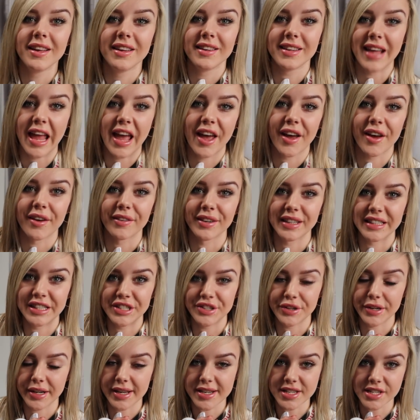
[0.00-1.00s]
Yeah, I'm going to
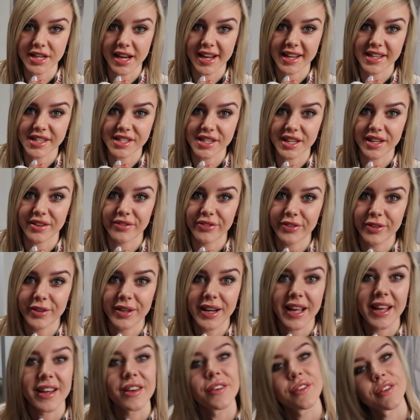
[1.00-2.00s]
try and change it for
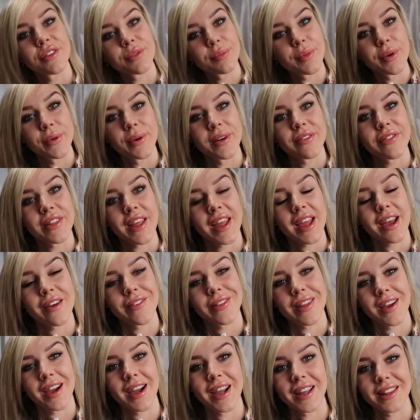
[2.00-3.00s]
an extra small if they have
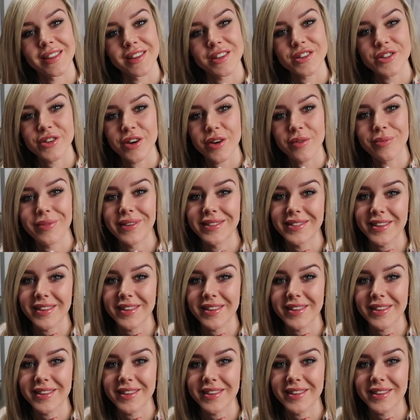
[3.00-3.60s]
that in the shop,